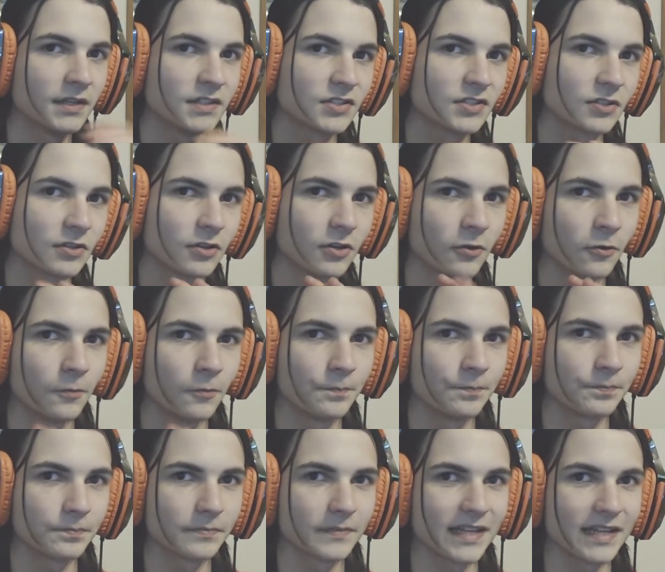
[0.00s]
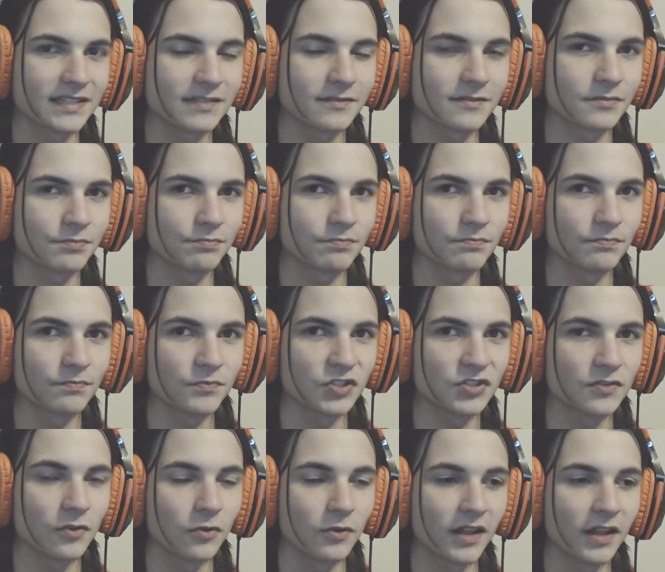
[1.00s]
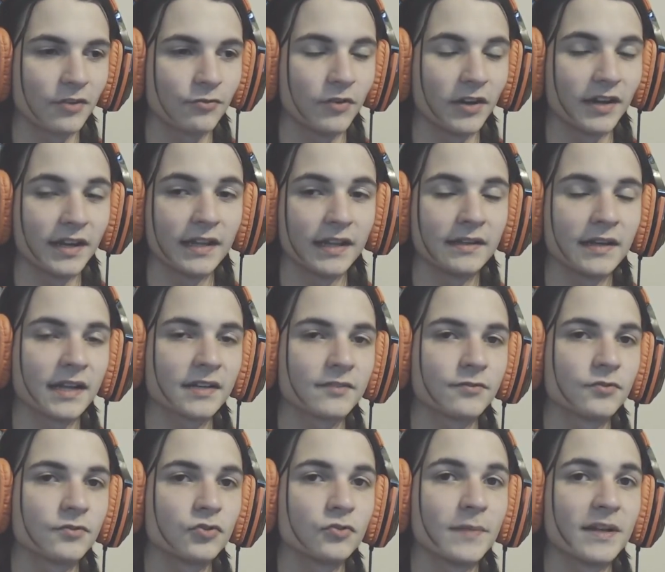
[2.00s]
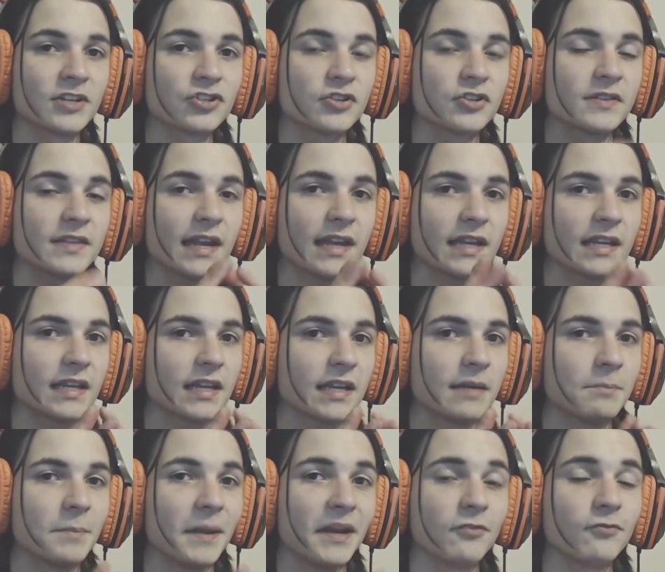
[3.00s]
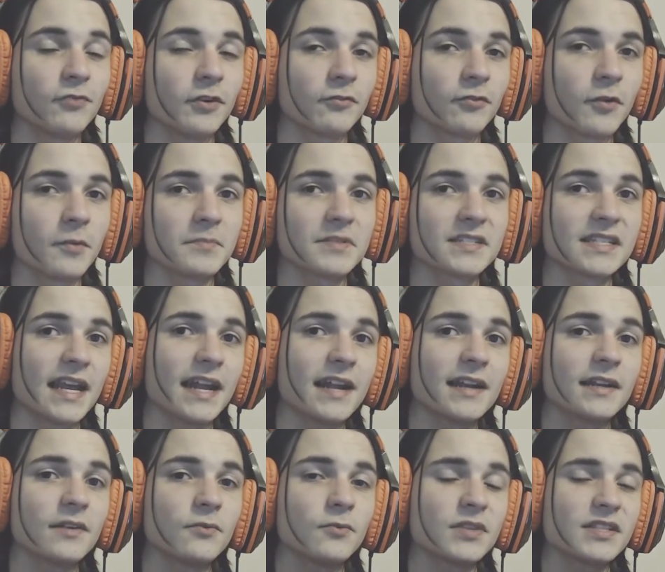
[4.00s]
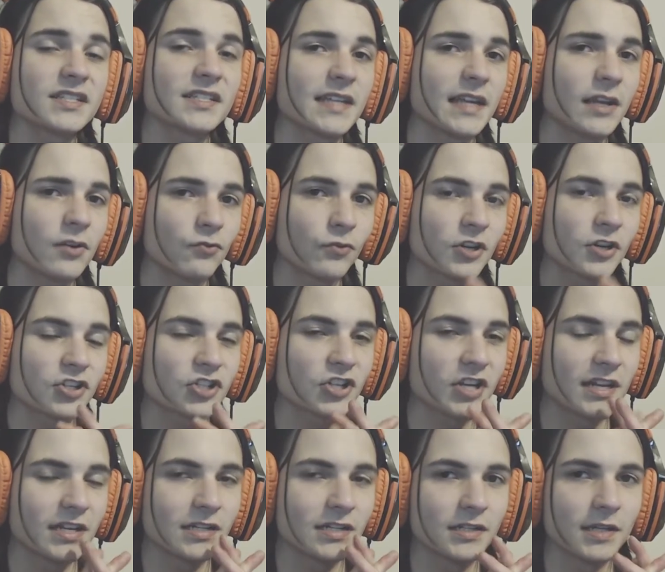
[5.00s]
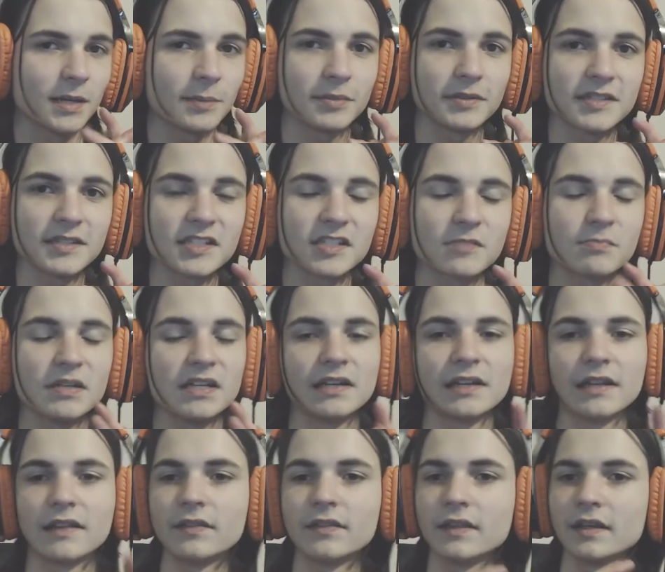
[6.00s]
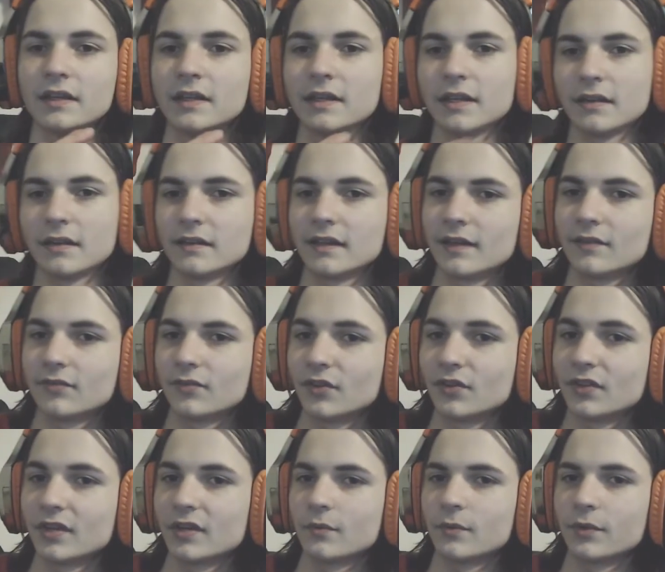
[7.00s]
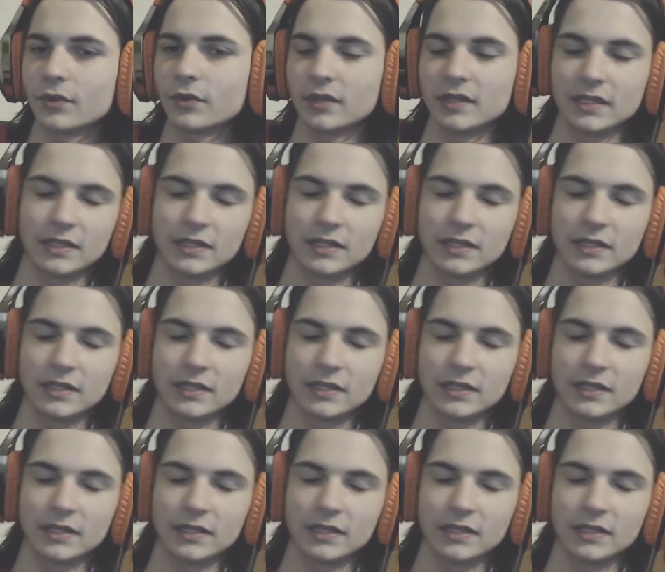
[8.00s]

So that's just a whole lot of fun. And not to mention that it can benefit from Sand with Sand Rush and double its speed and then kill everything with